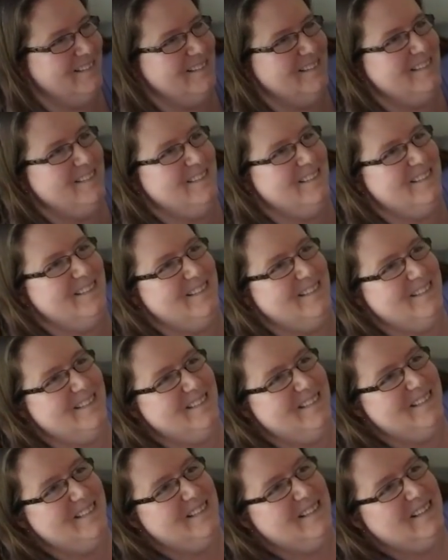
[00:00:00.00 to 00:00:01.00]

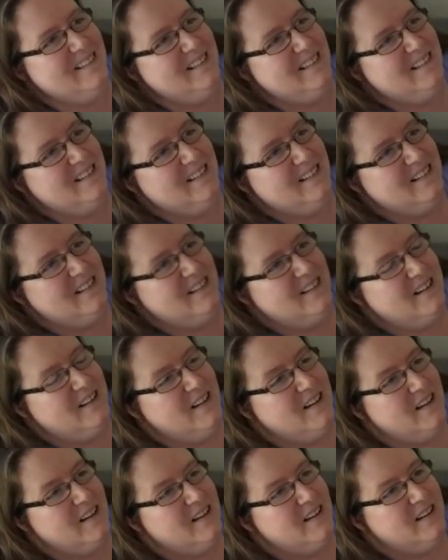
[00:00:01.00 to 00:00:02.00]

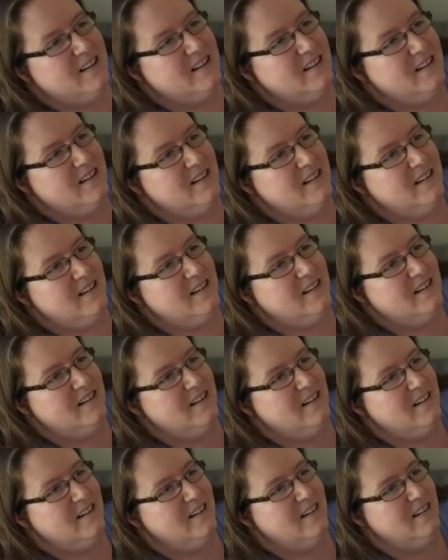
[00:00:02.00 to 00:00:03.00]

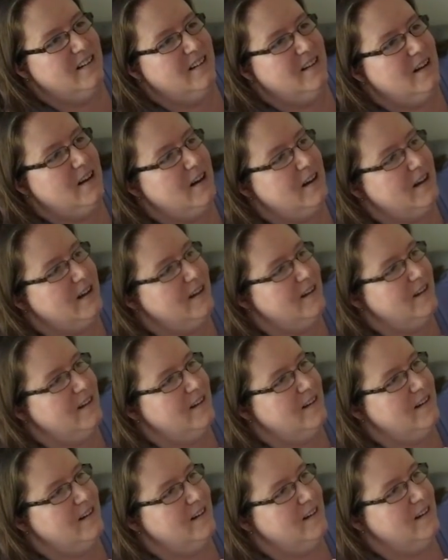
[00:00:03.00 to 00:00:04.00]

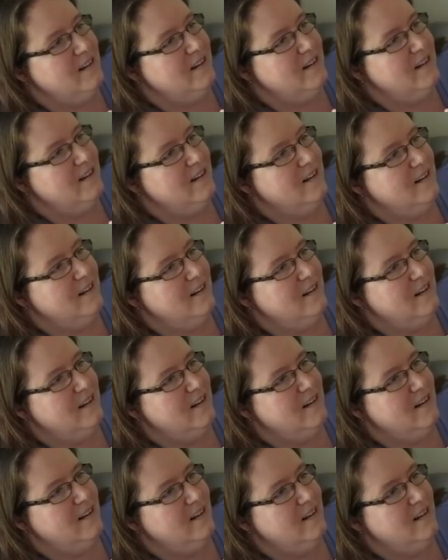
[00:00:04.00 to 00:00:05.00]

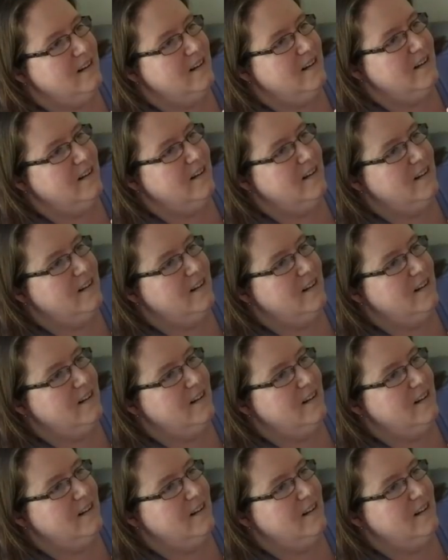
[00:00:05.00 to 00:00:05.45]
No words are spoken by the person on screen.